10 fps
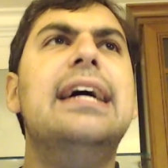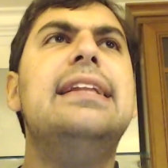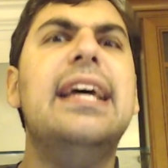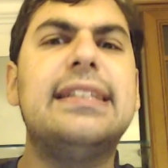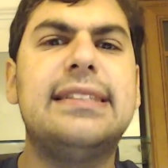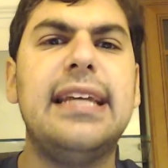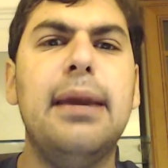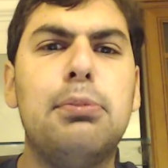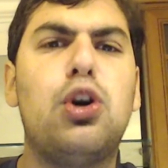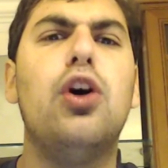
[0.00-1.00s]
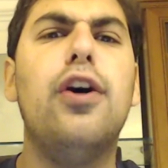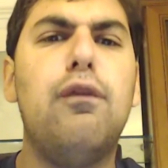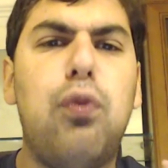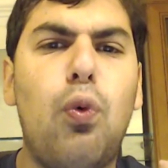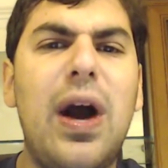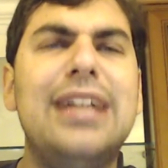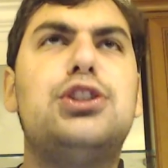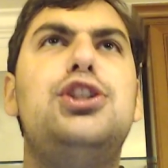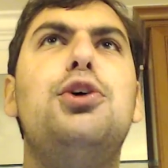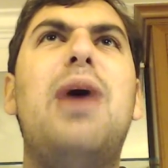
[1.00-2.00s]
This team could have
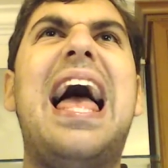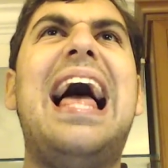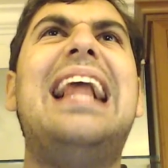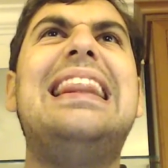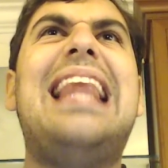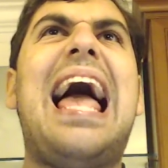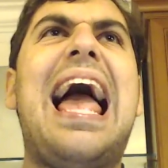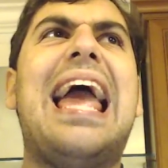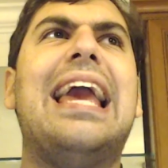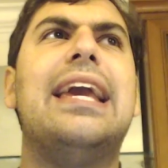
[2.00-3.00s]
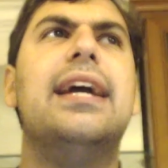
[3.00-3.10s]
went to LA.